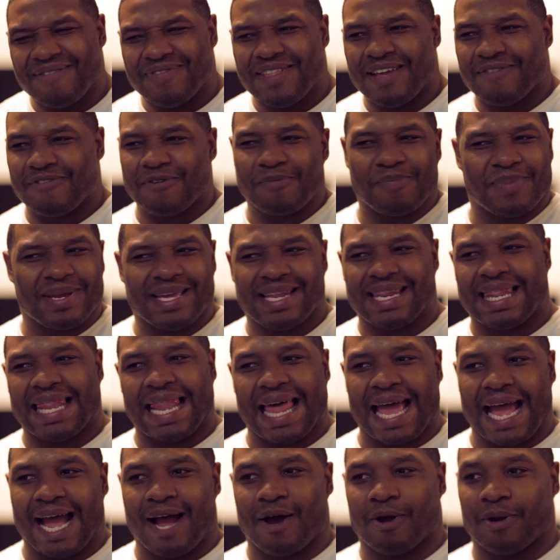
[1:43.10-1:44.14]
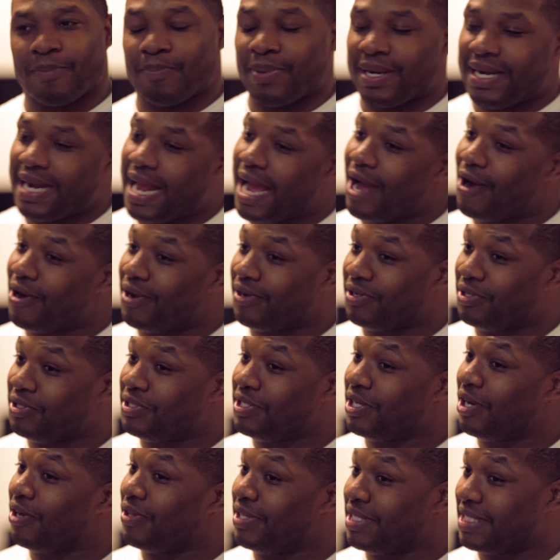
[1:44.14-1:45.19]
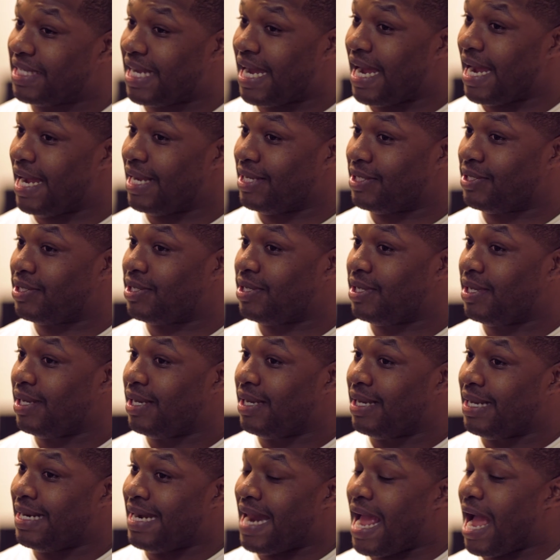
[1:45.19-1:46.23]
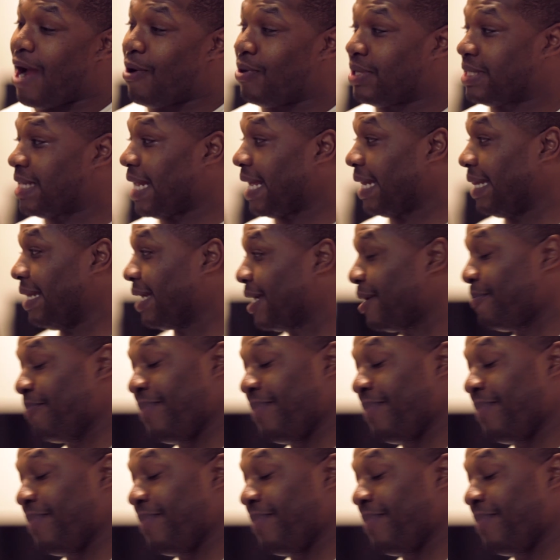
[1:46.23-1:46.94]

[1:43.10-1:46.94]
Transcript: never been loud, but now you see all these guys. Now it's like, look at